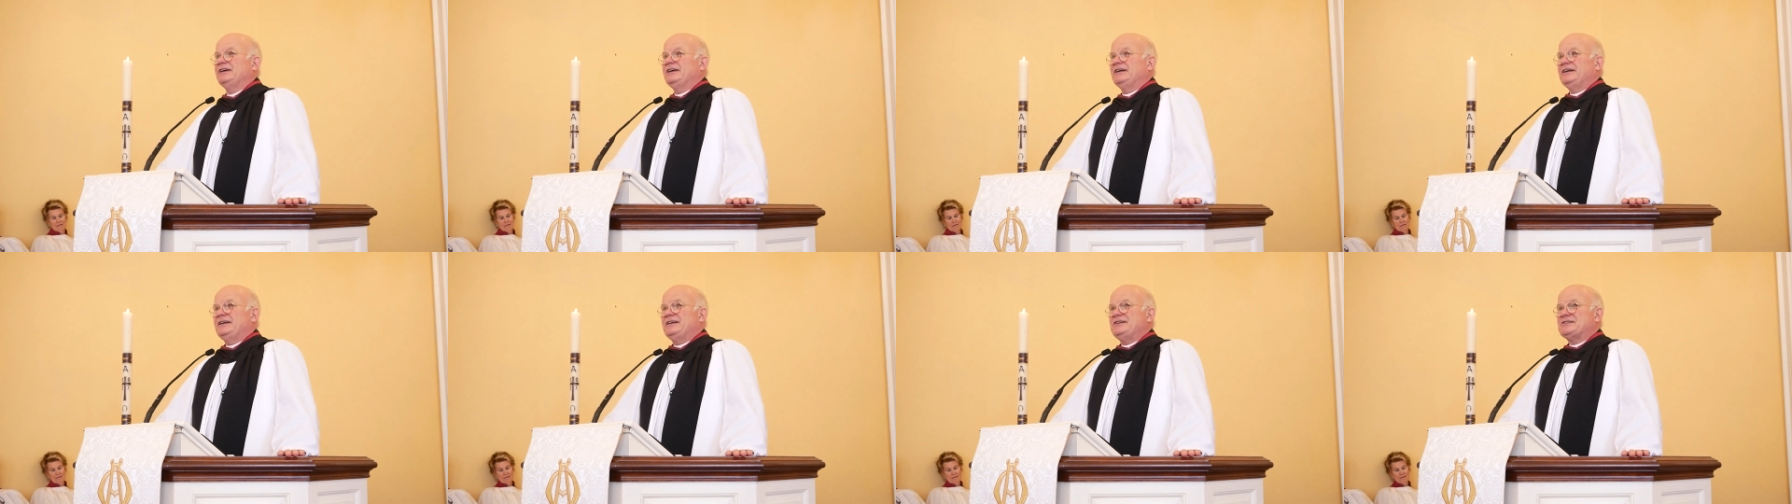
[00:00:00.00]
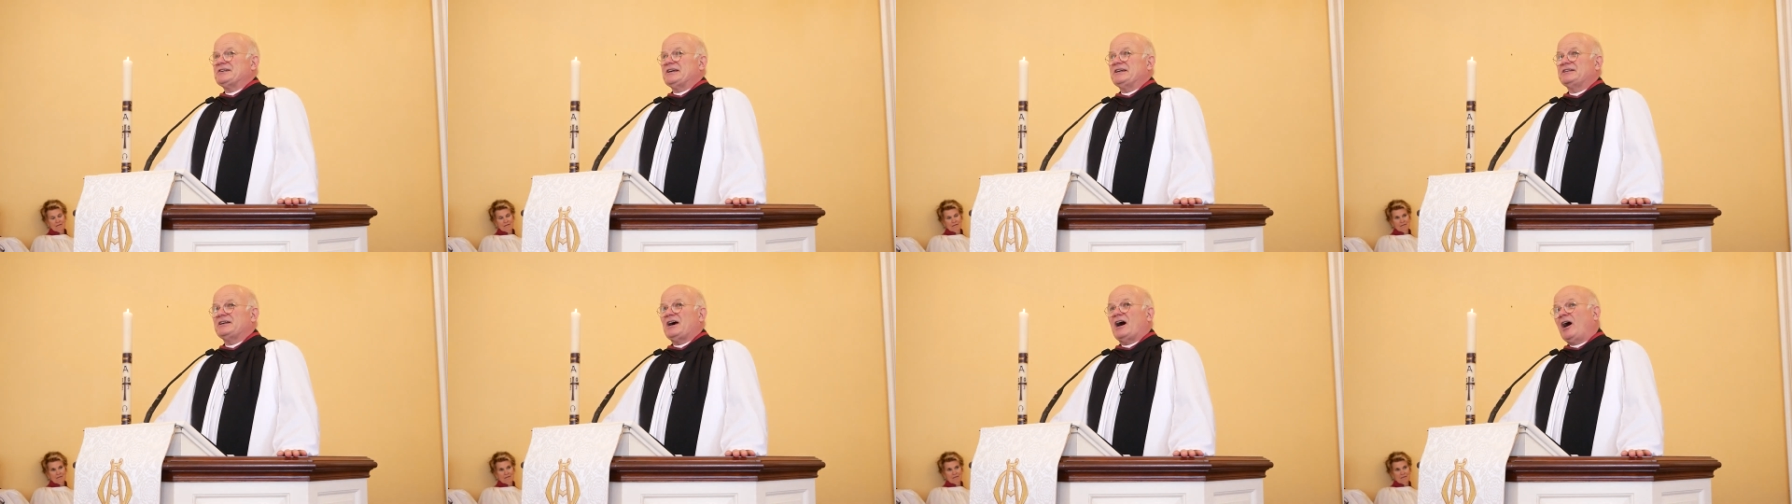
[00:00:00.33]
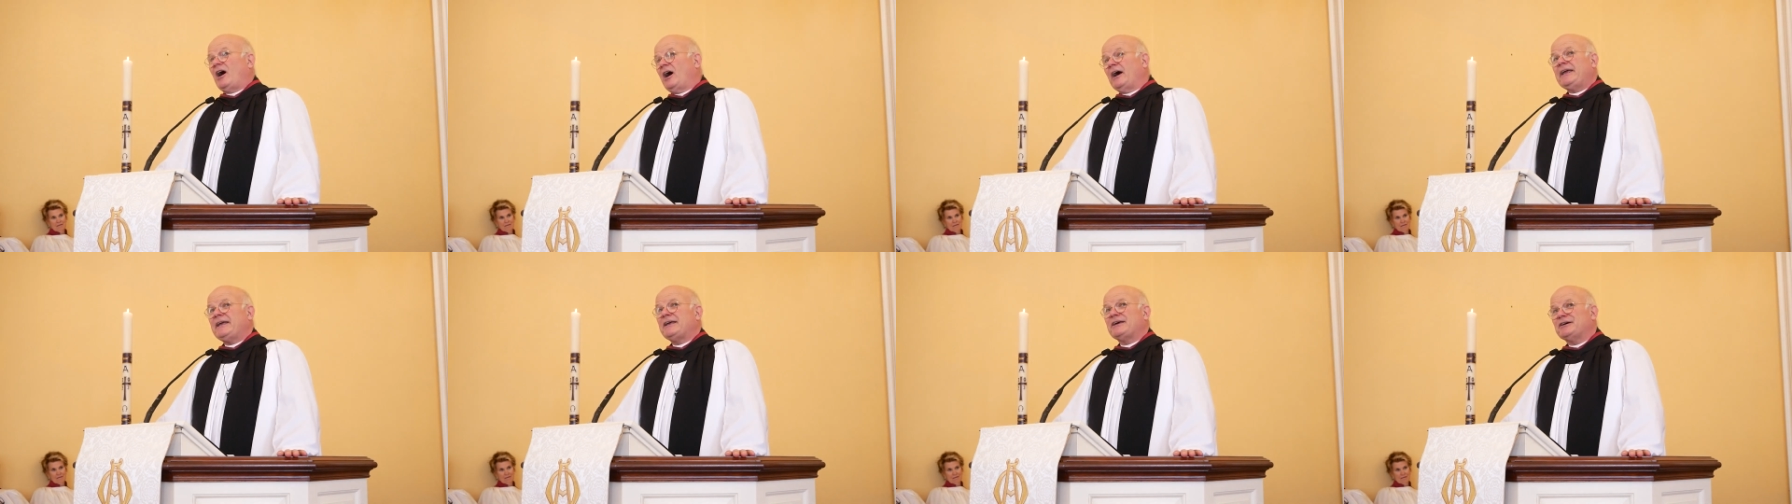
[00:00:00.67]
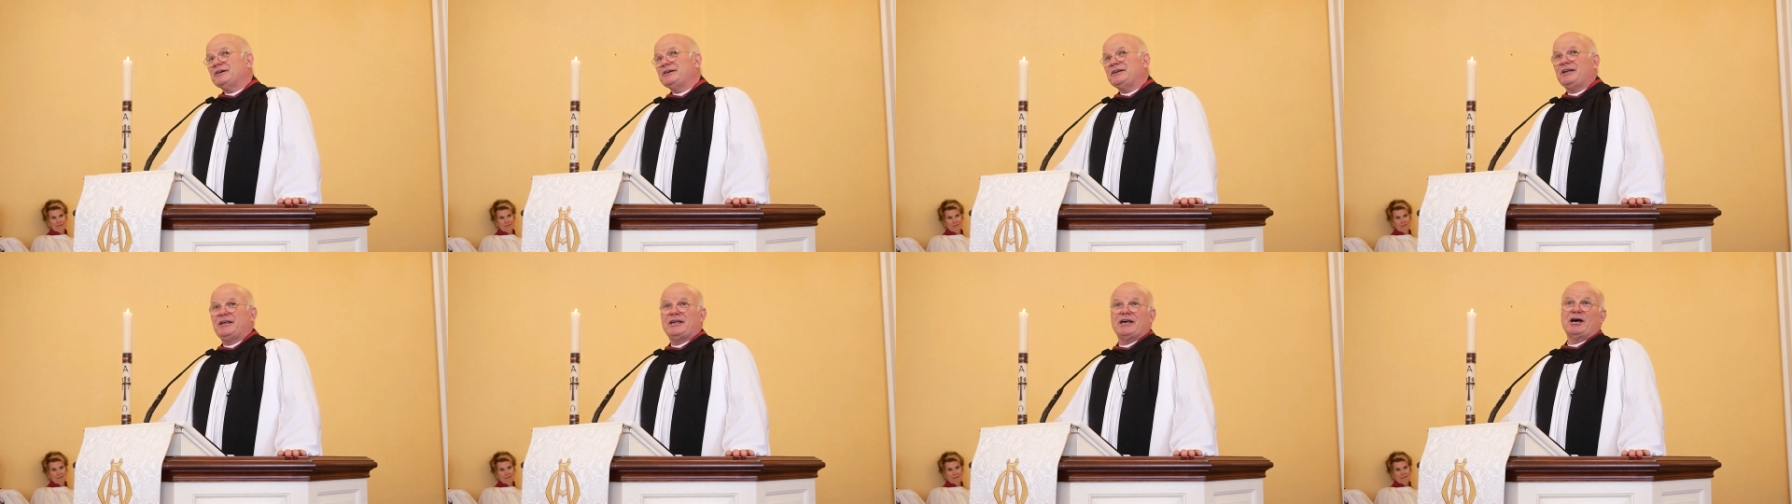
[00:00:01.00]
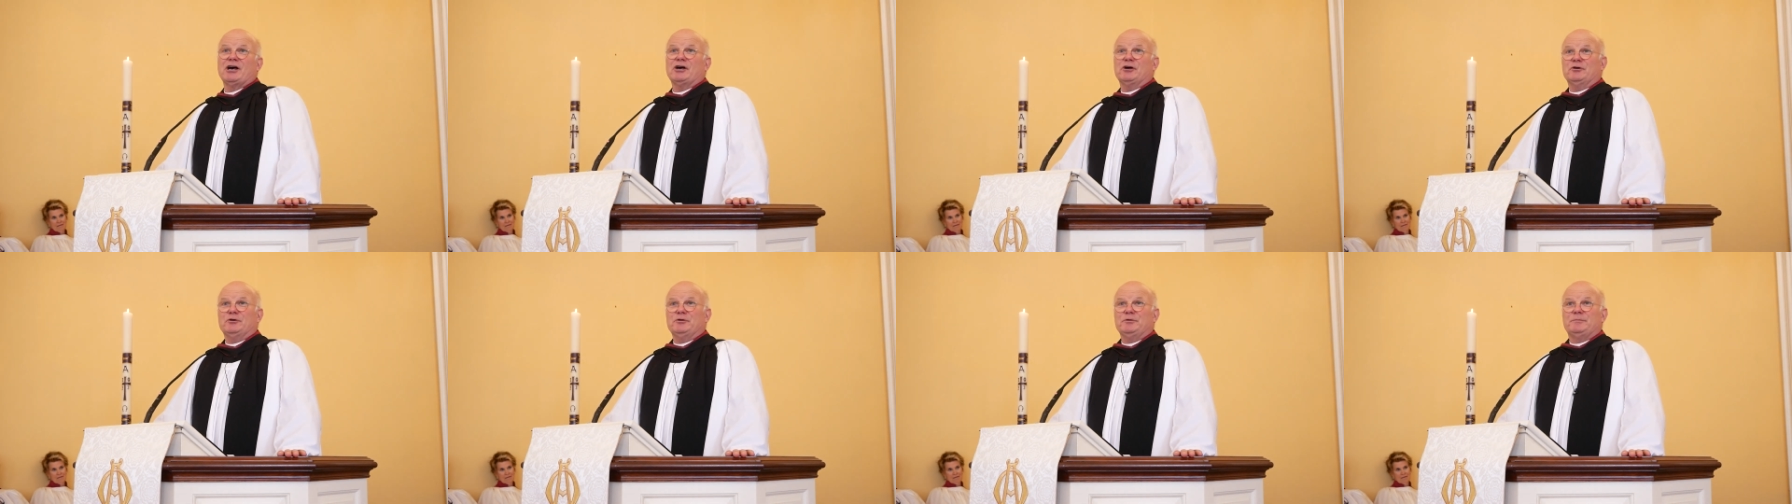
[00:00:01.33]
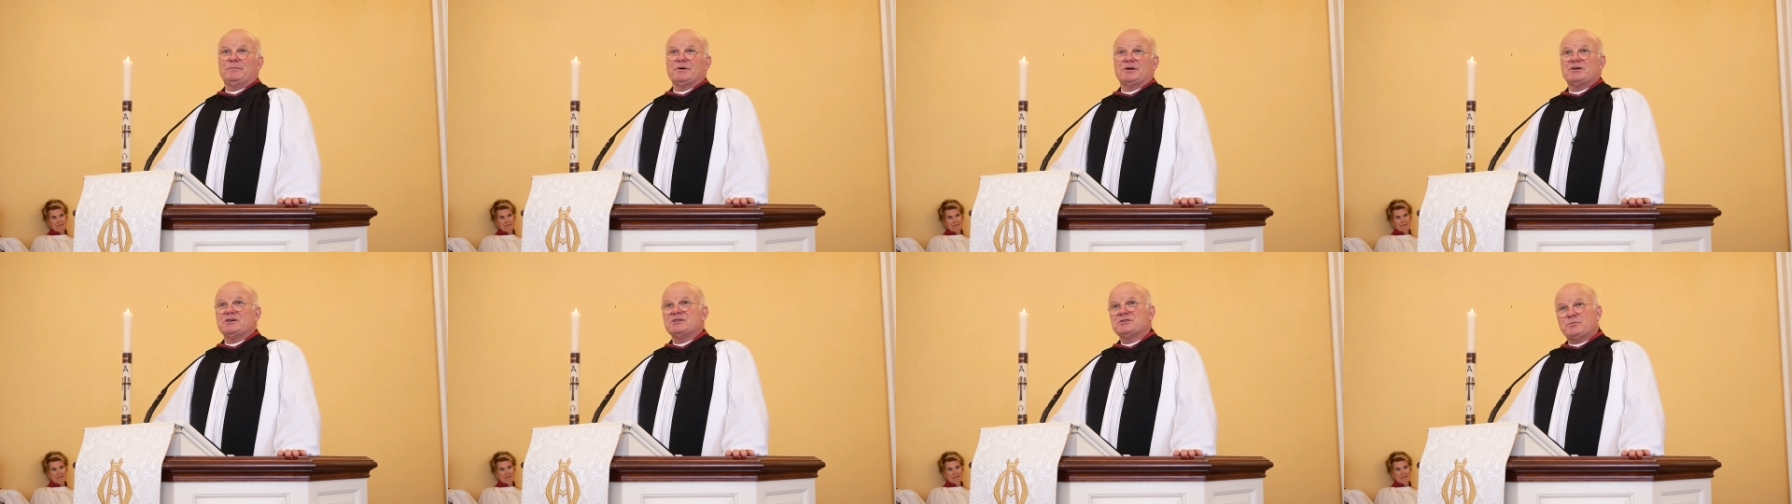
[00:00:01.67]
He said, I can go
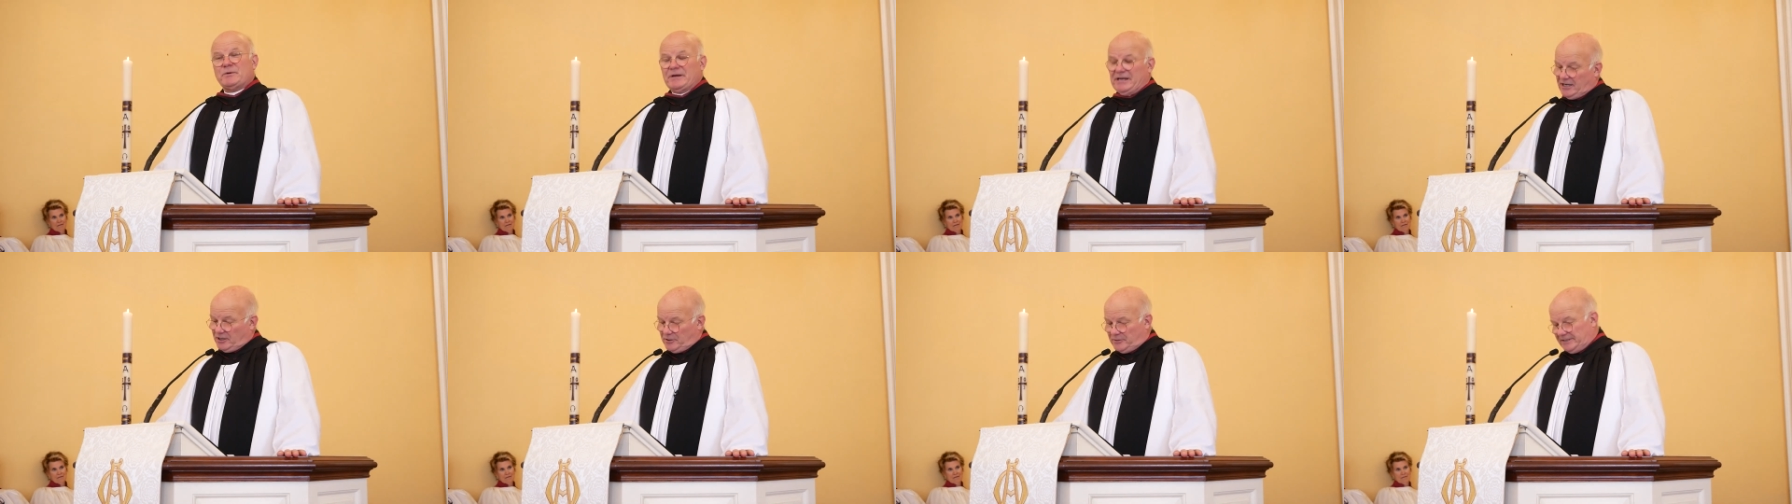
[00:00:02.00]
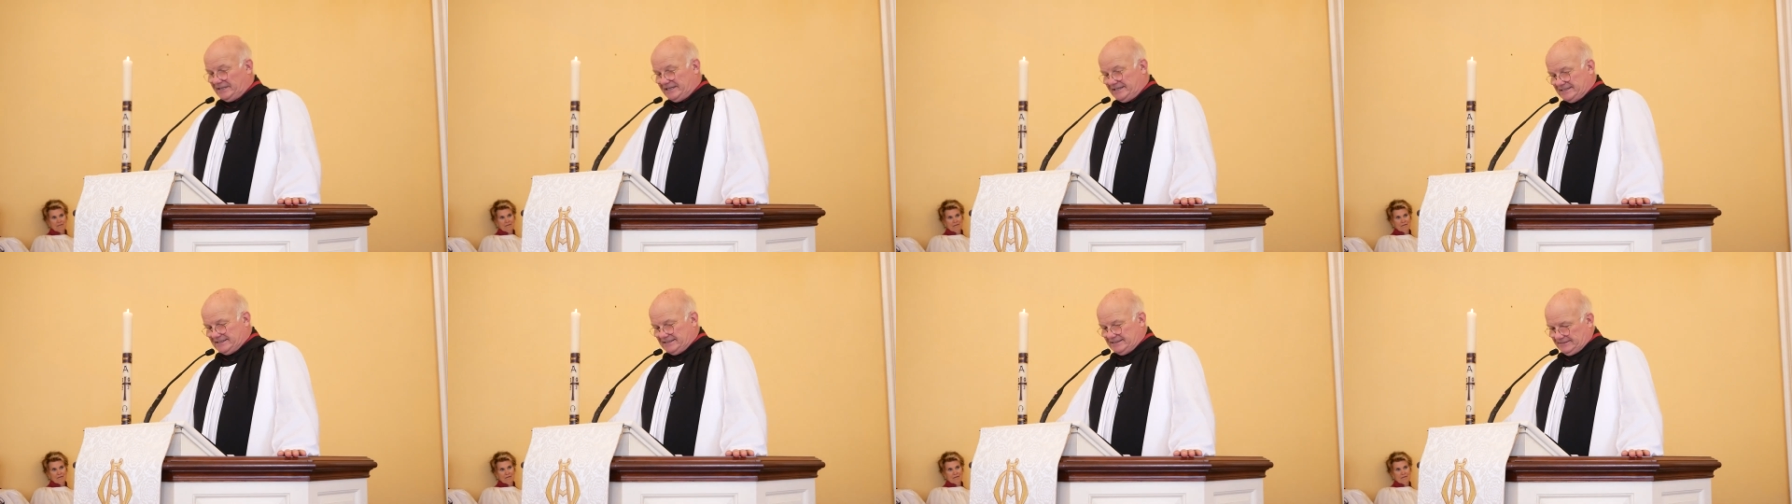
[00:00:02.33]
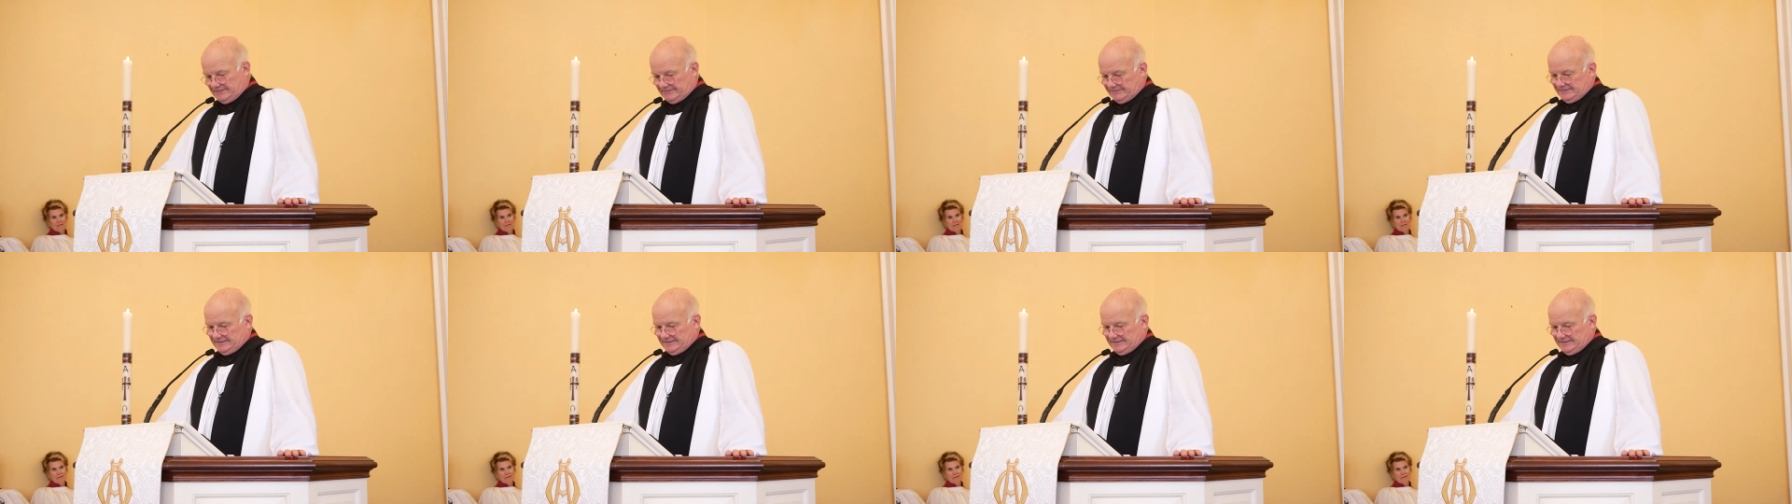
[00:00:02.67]
because we own it.